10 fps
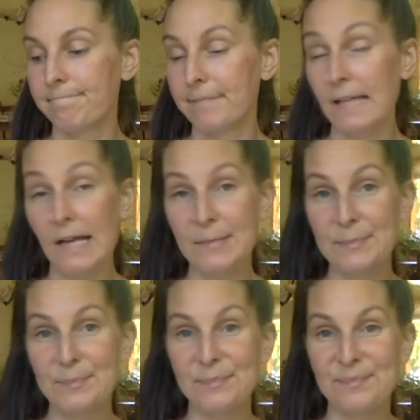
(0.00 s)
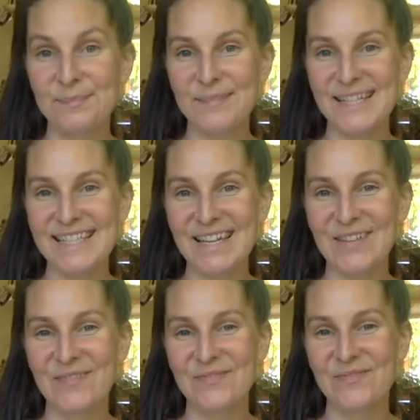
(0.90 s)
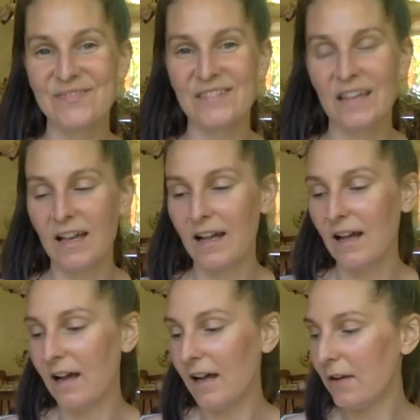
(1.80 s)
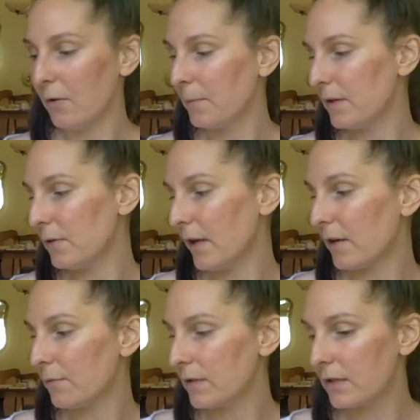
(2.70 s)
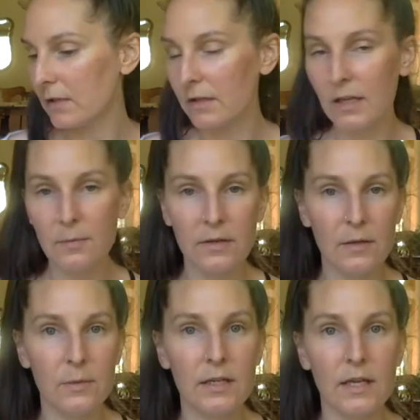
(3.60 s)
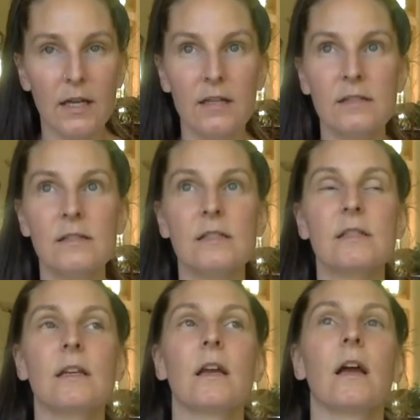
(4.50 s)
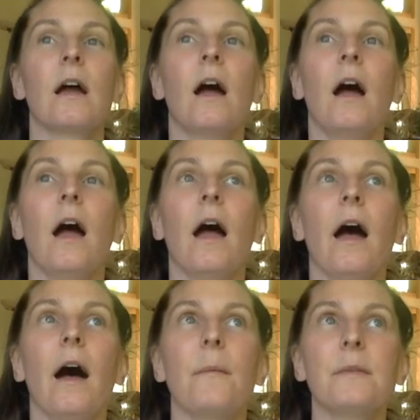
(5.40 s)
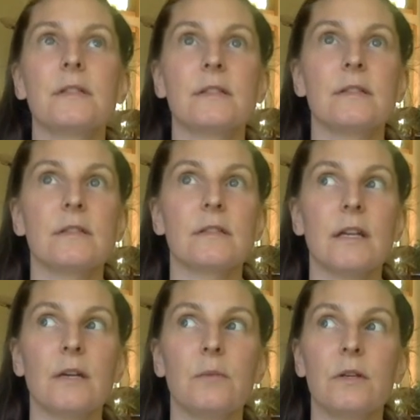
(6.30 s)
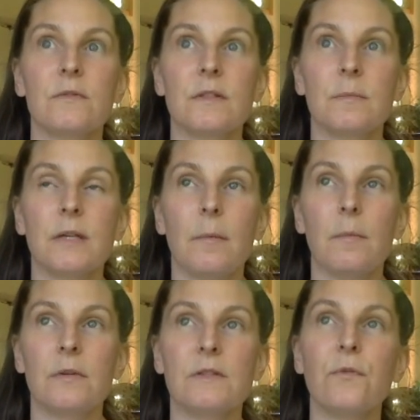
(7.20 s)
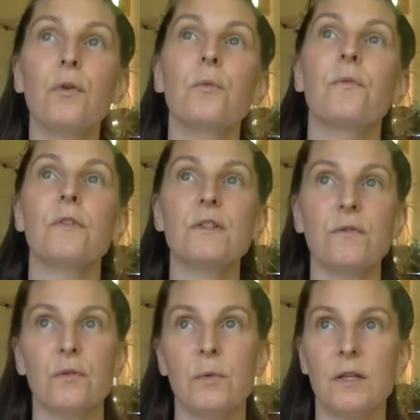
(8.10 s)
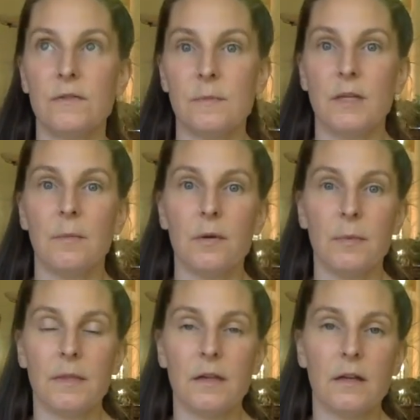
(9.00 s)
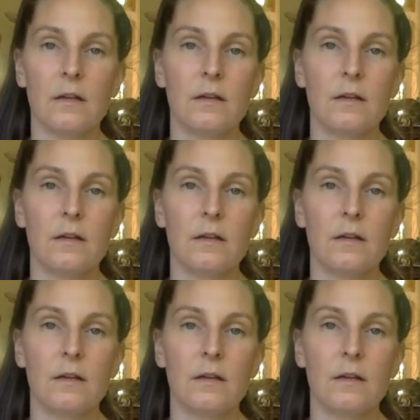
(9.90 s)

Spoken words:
Yeah, that's it. I hope that you had a really good Labor Day weekend. This is the second week of September. It's first full week of September, but the